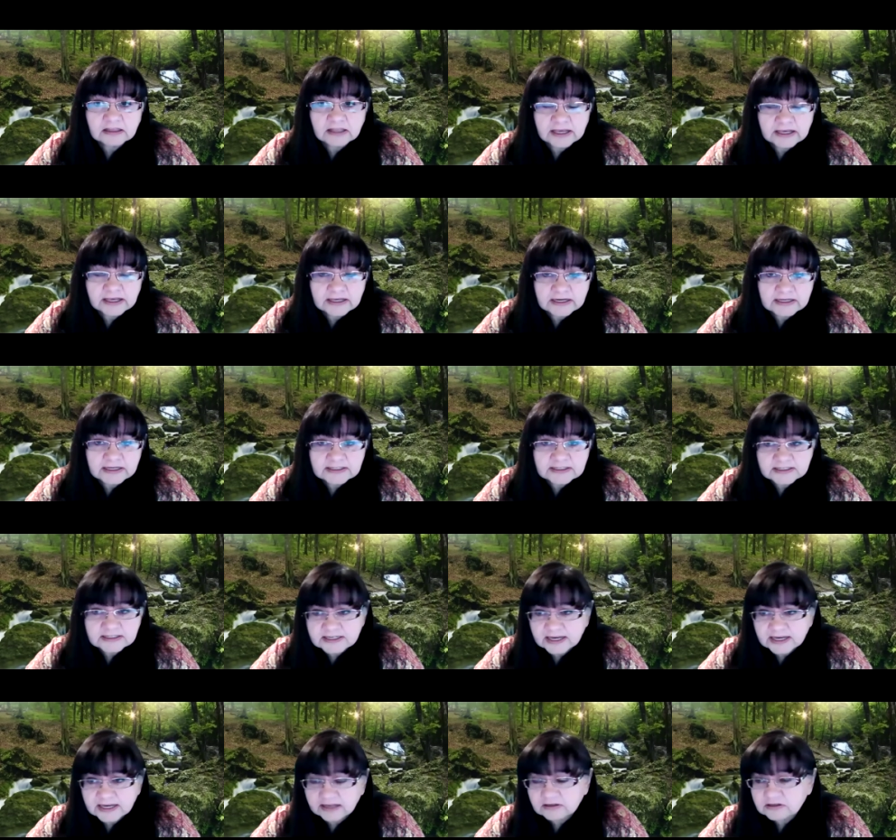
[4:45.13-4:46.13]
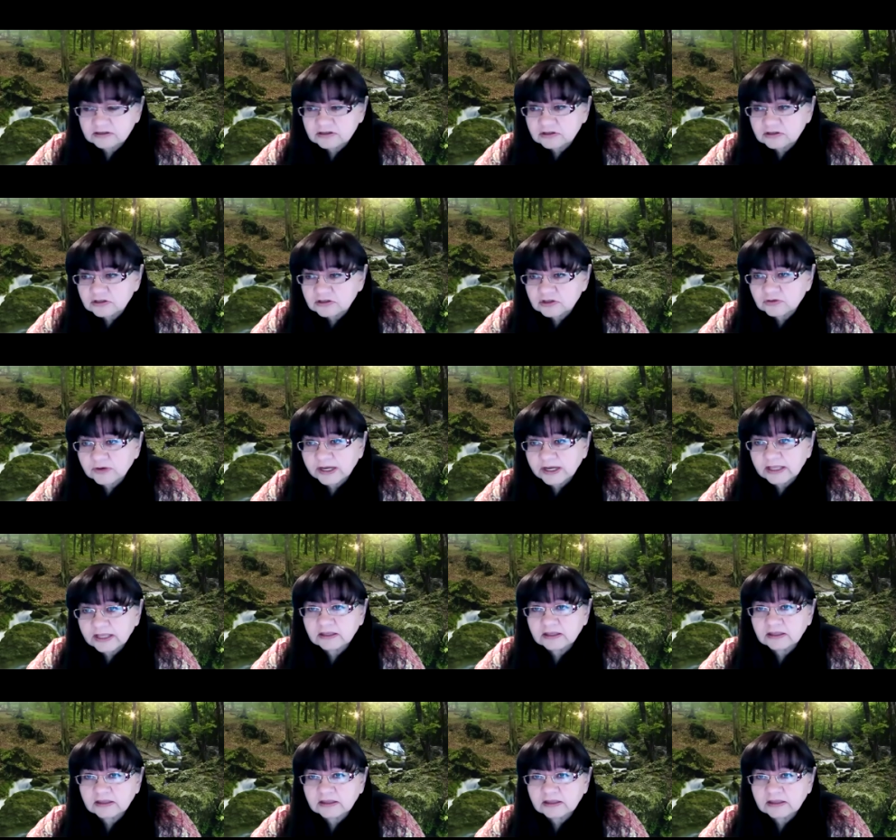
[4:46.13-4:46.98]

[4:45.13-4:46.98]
like it is in Talent Search, right?